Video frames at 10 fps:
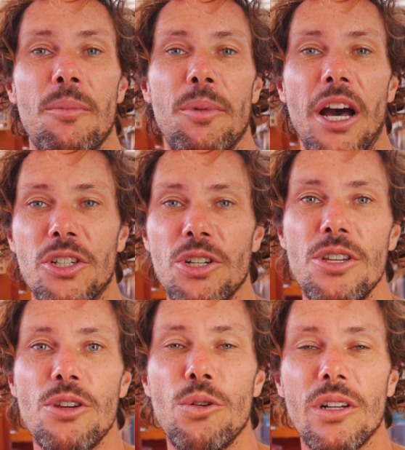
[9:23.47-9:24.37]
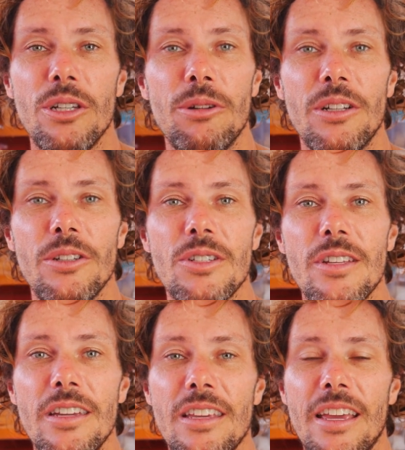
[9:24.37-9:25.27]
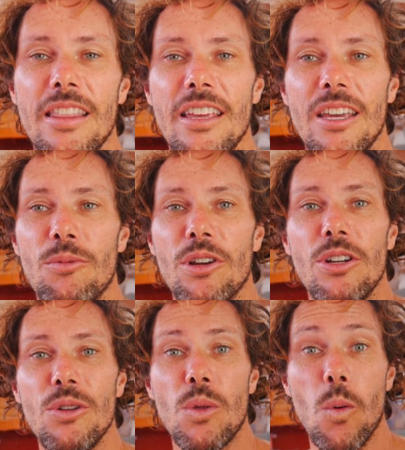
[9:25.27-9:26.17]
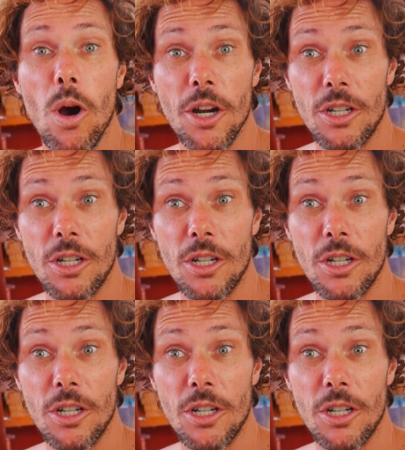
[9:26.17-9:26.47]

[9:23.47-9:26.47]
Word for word: But I'll show you quickly what it looks like, and then we're gonna do the water